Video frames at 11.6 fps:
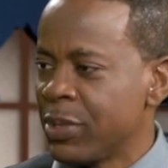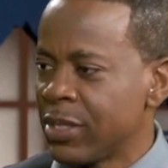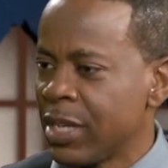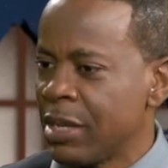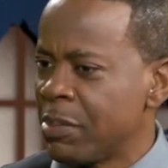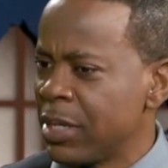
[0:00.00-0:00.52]
per
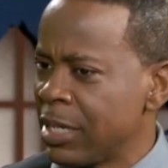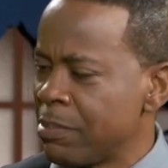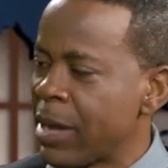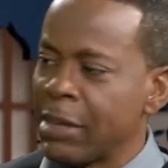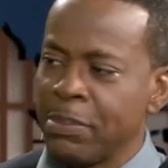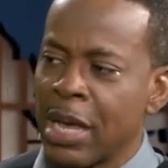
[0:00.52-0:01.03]
se, but it
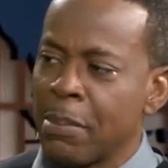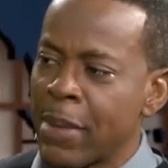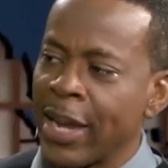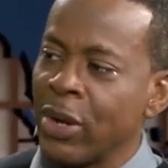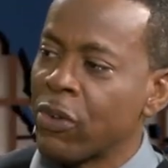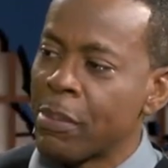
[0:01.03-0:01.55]
might be a
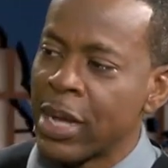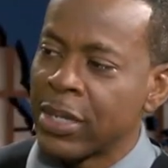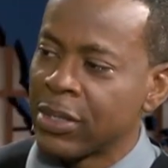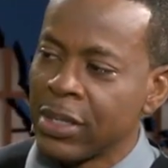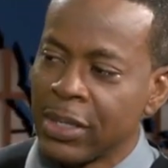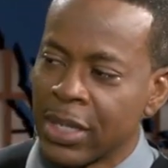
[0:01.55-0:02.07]
mind over
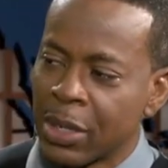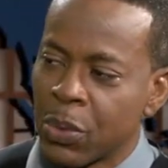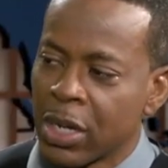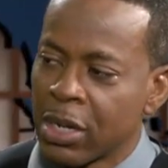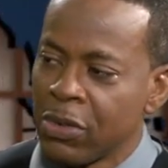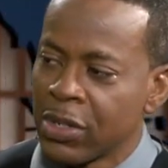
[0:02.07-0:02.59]
matter? Is that
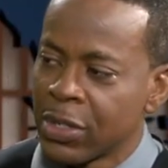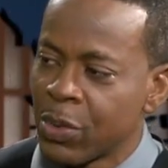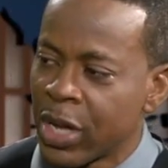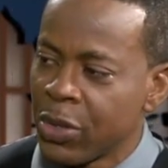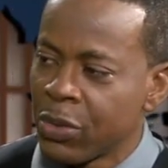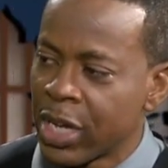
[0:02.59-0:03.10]
one of the reasons
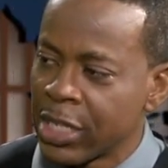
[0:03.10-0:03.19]
why you guys...